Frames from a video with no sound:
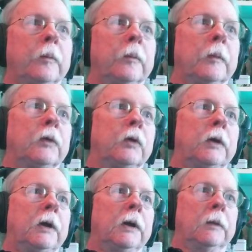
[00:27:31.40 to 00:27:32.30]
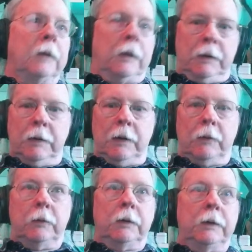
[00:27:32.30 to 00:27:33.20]
did I can now
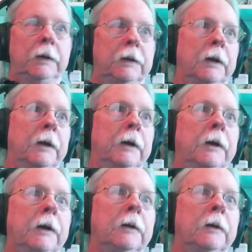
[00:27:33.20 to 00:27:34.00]
delete that.